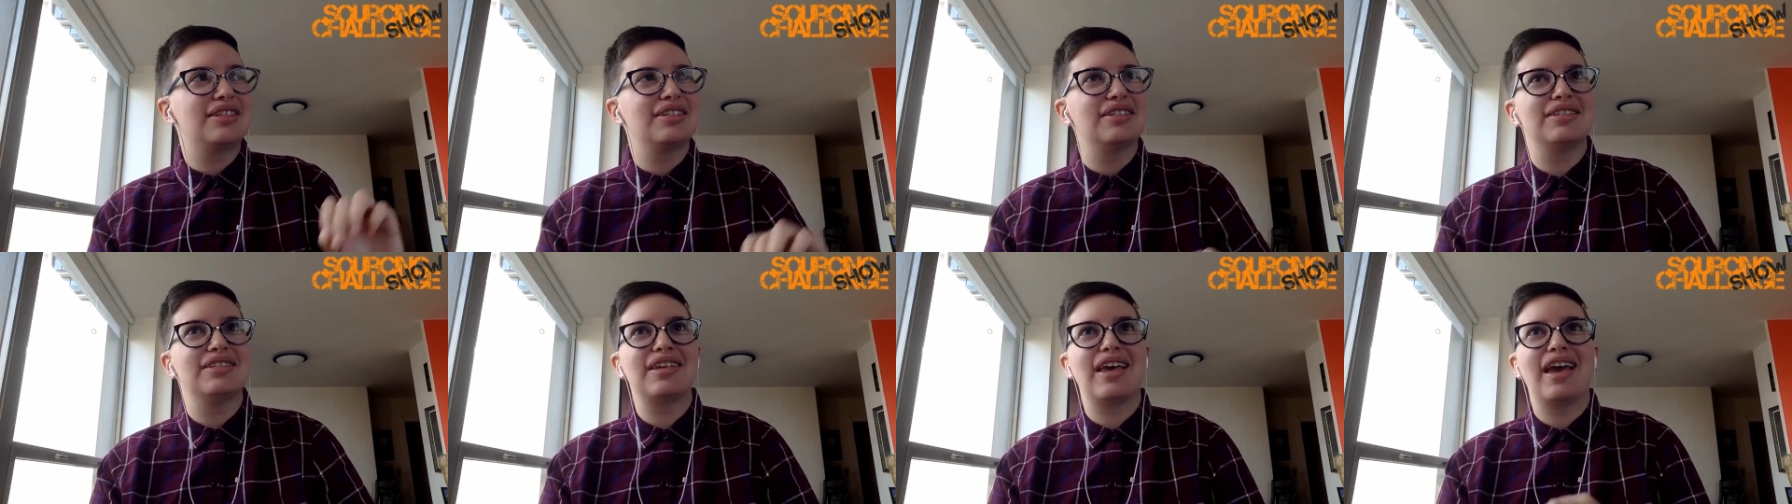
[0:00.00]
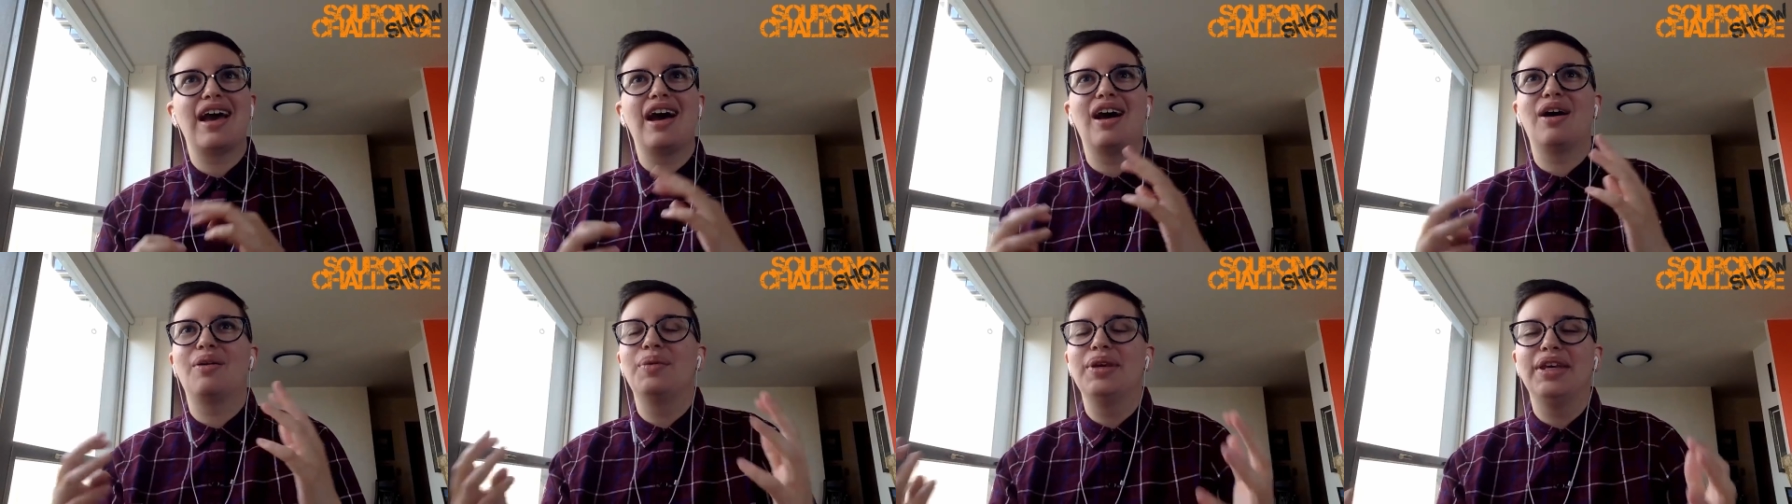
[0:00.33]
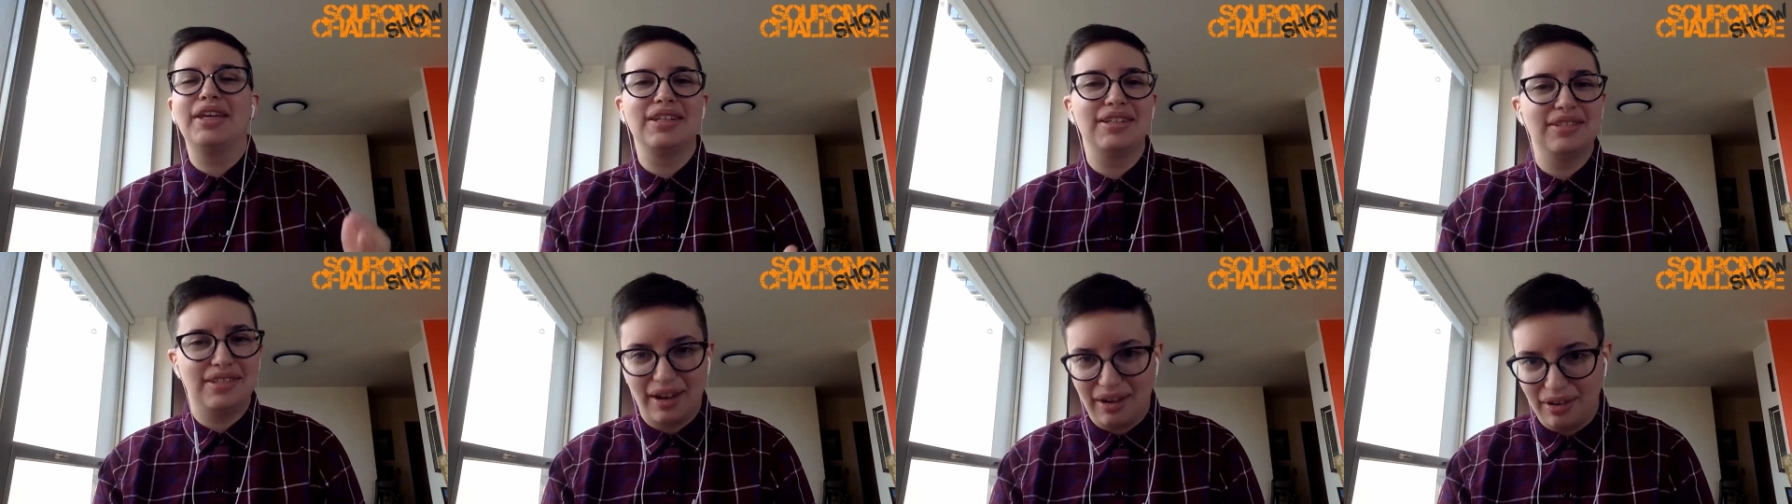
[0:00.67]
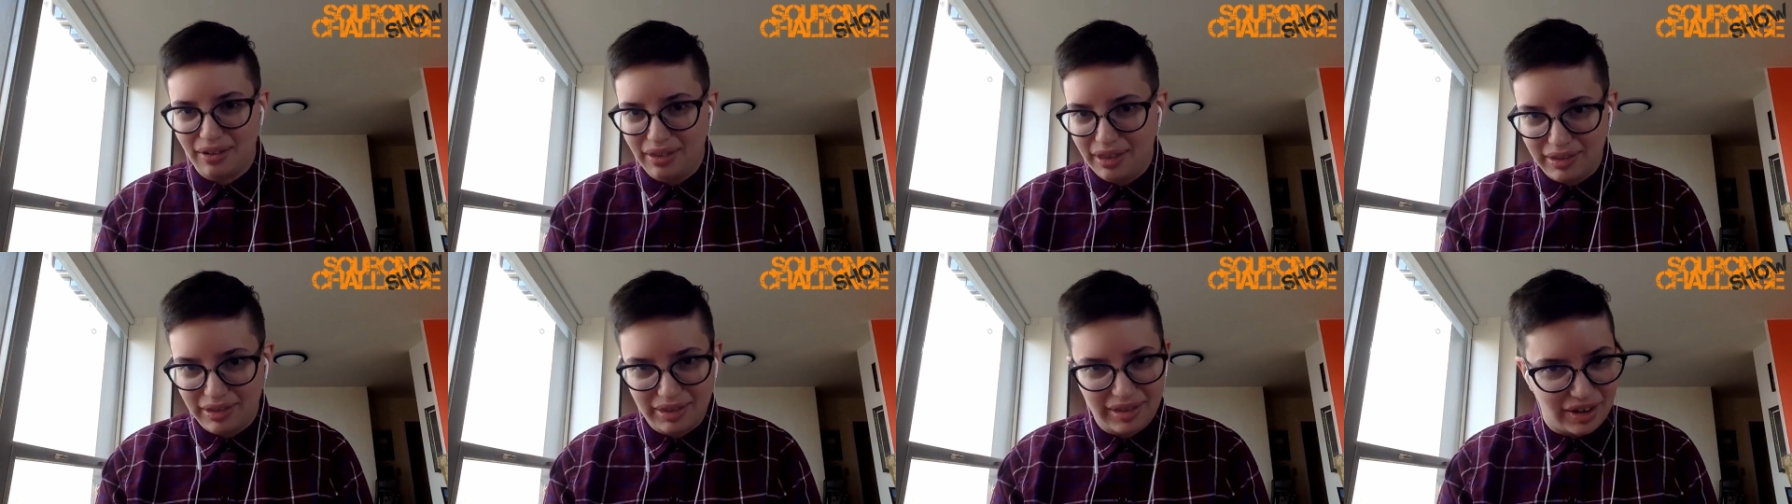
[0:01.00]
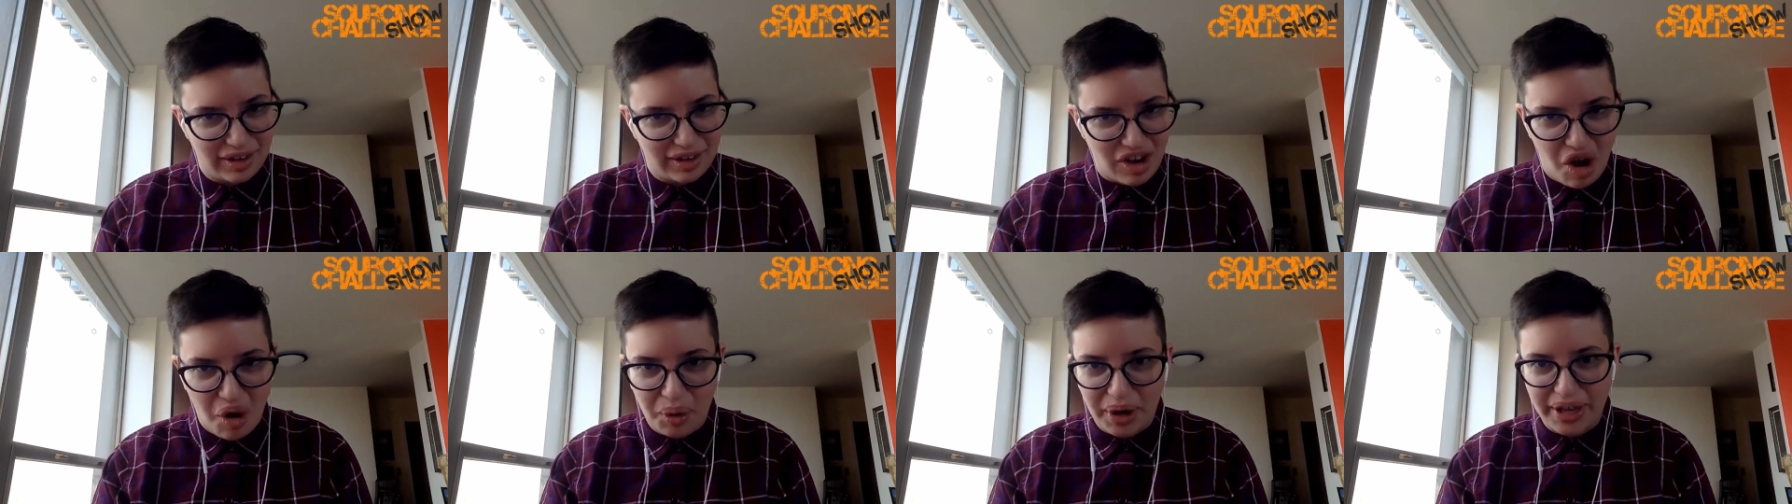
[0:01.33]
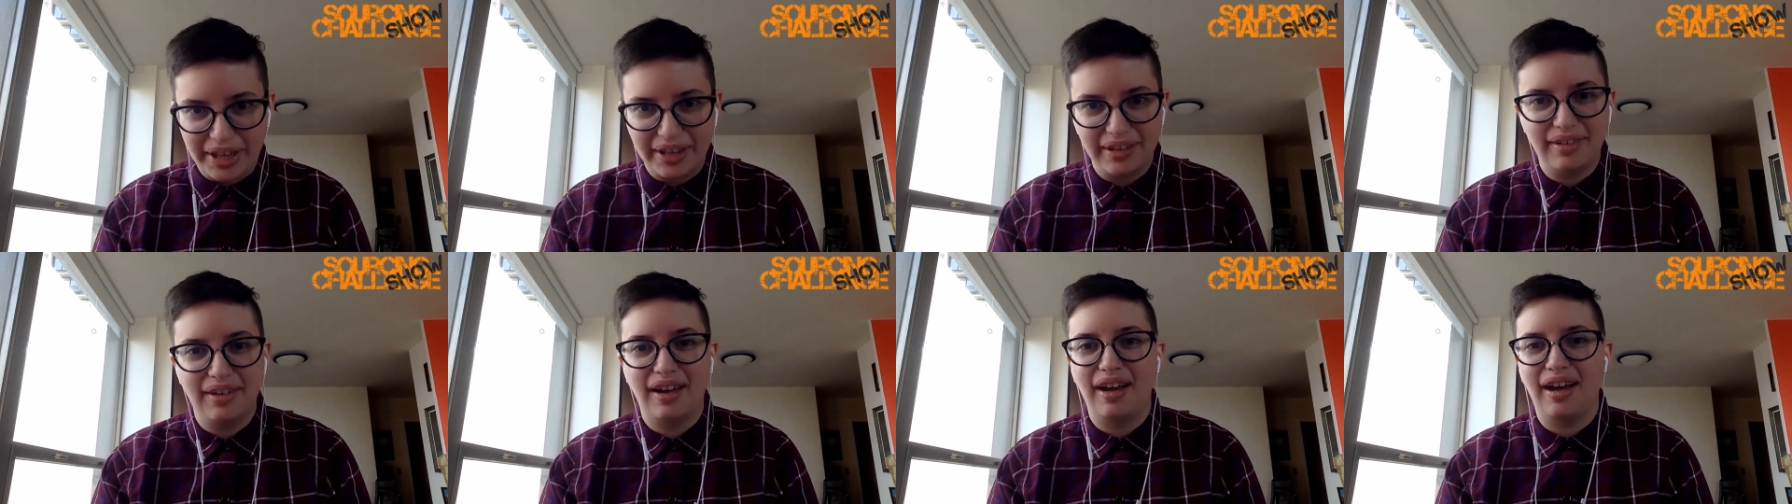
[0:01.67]
This is how we can tell that they
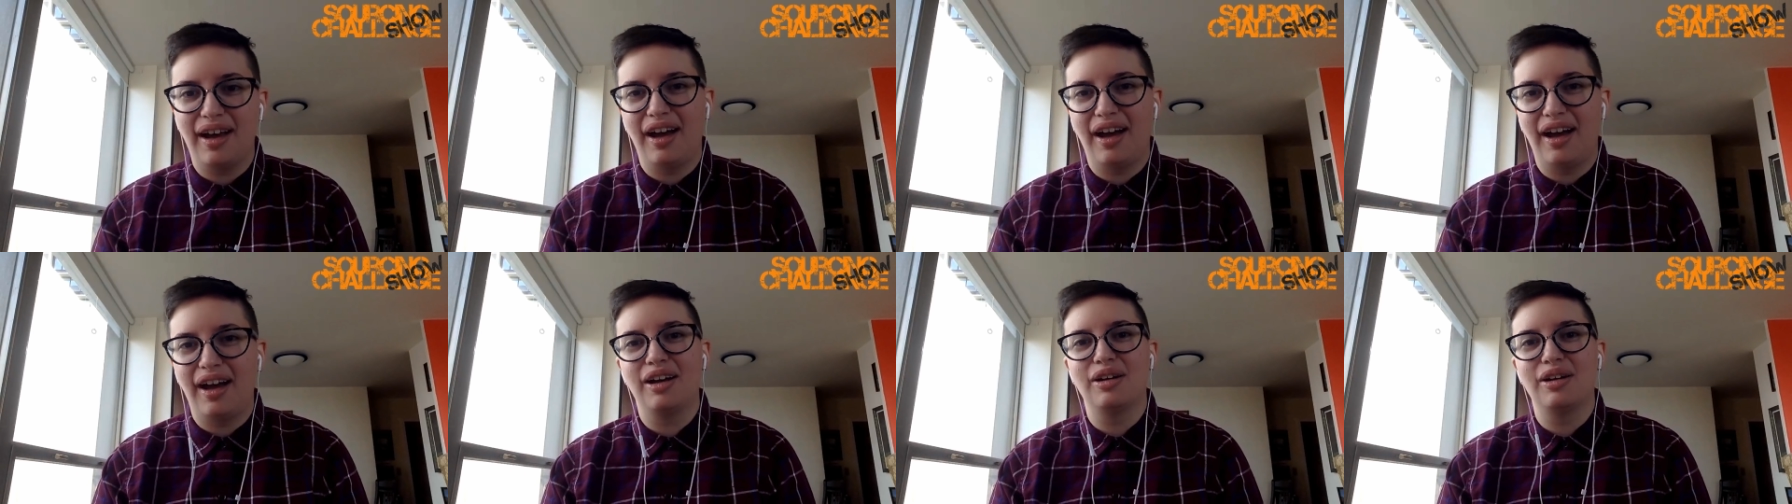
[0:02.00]
know it.